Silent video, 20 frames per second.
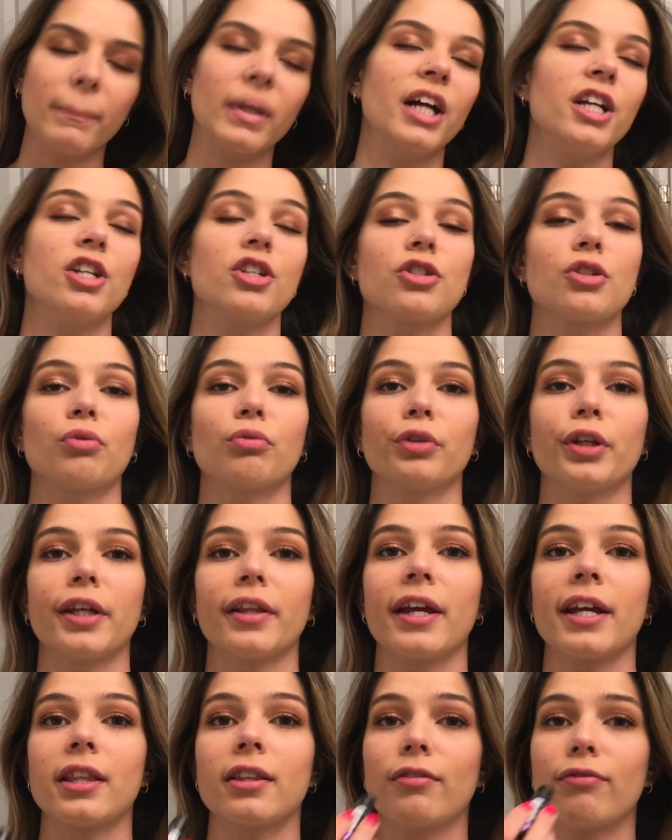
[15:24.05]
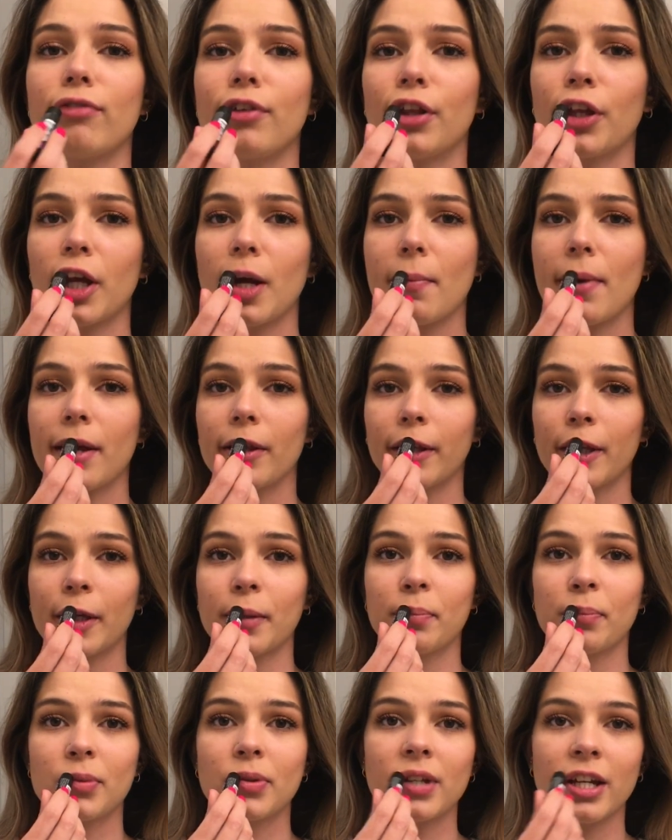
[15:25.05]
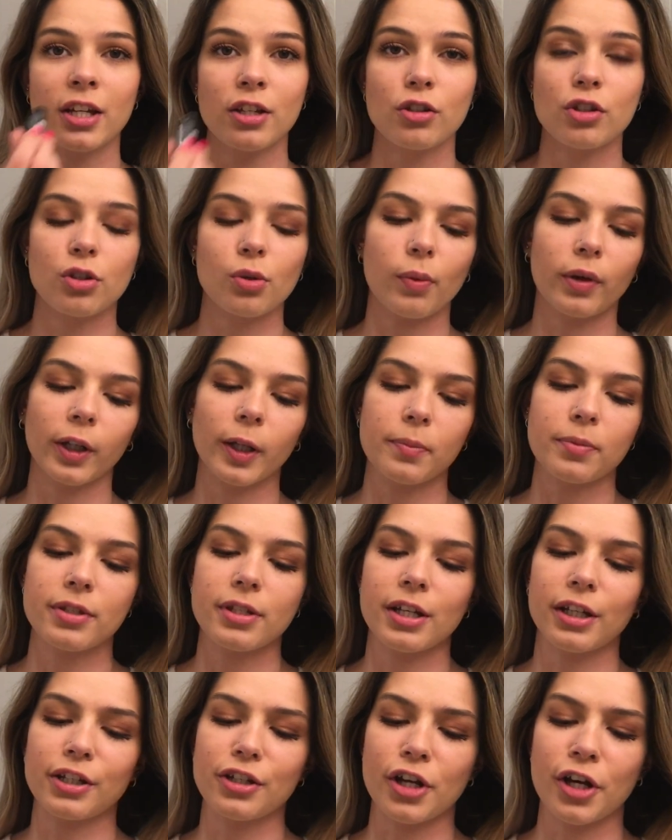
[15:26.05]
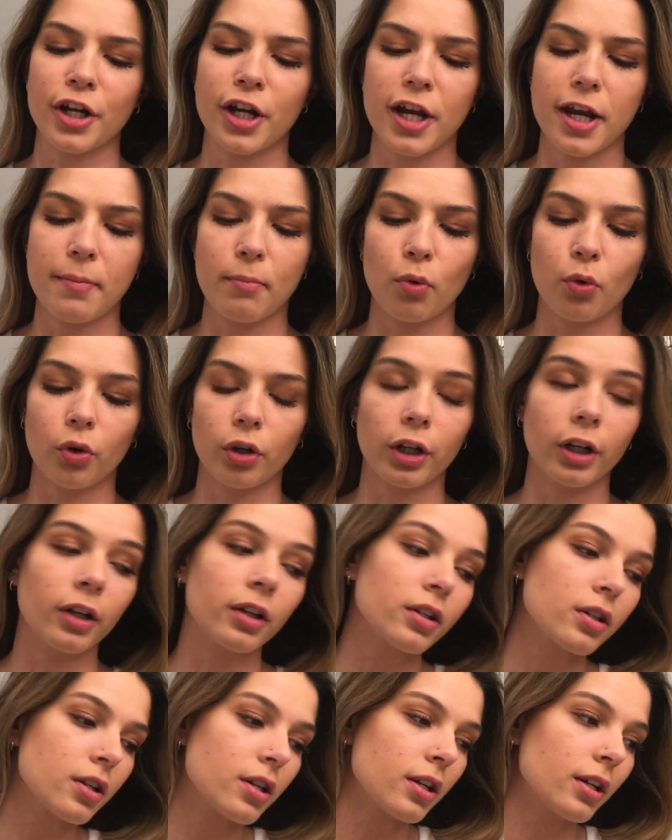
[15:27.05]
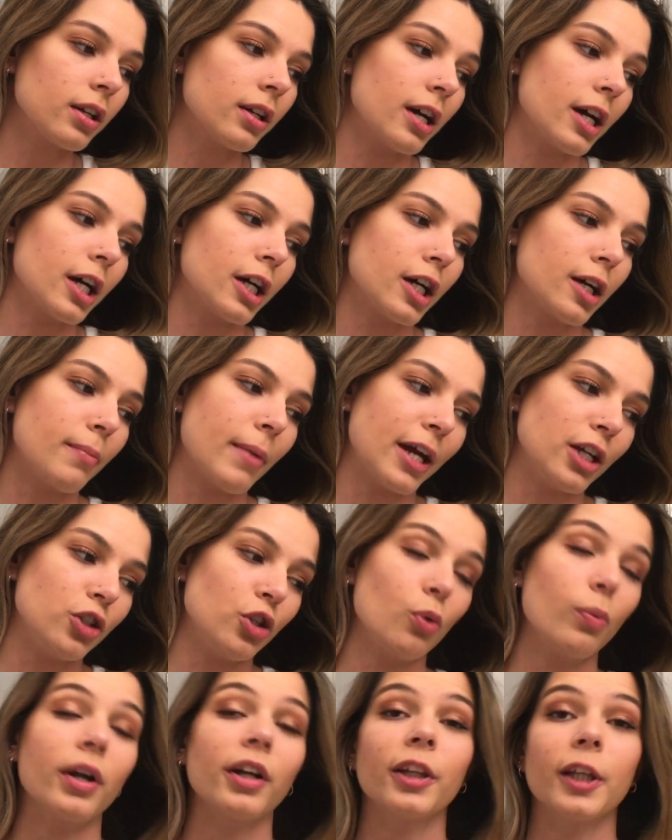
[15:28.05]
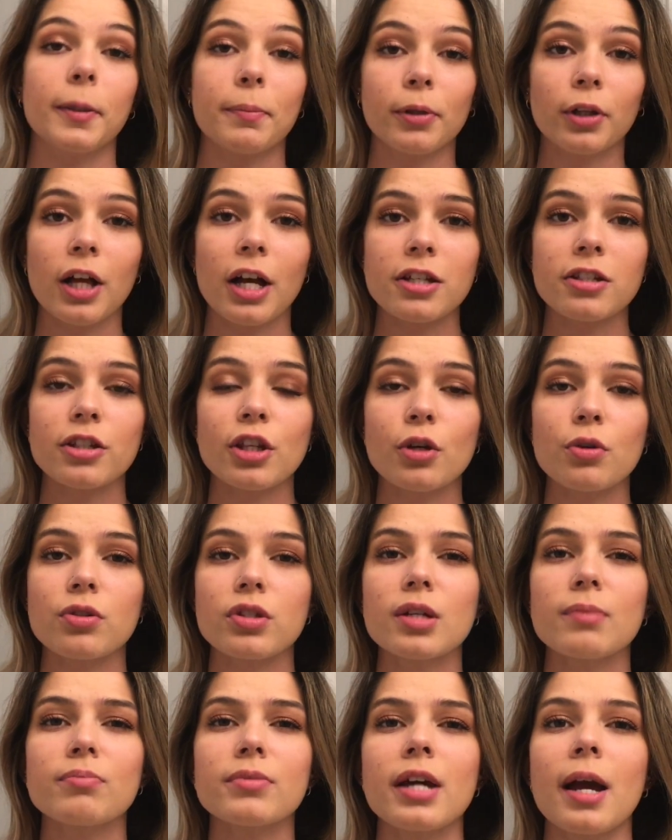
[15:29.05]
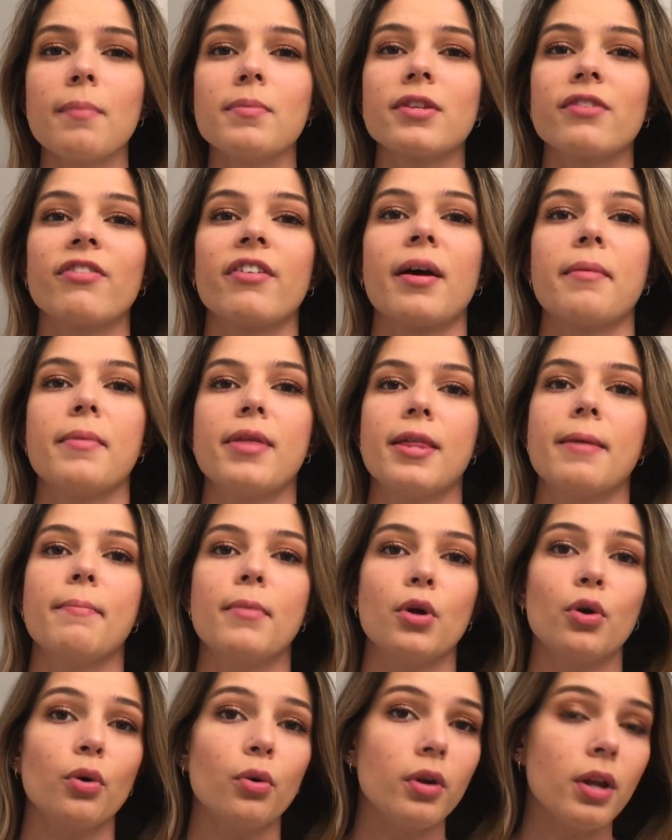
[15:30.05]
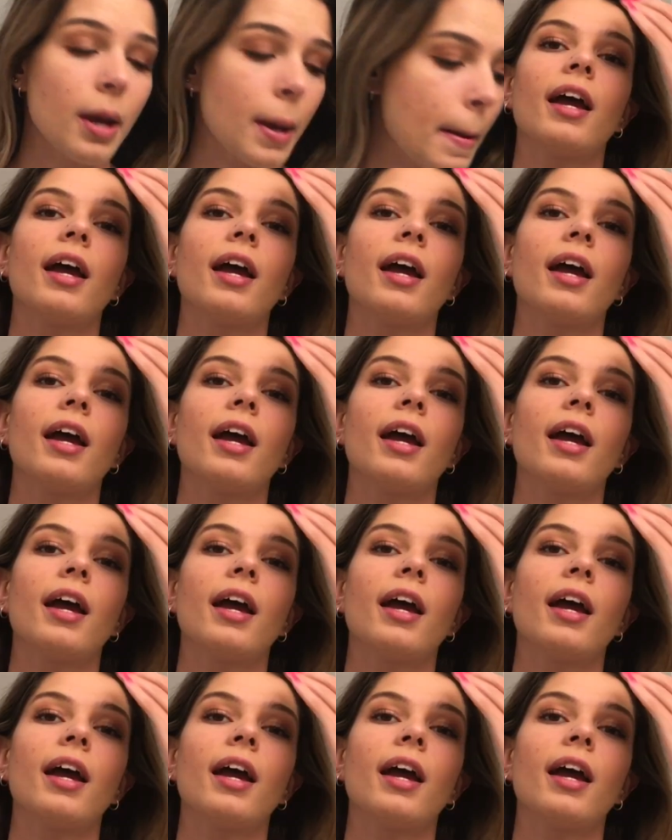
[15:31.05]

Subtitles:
I just don't really like the feeling on my lips. I used to wear lipstick, not anymore. I do wear lip gloss though sometimes if I'm in the mood.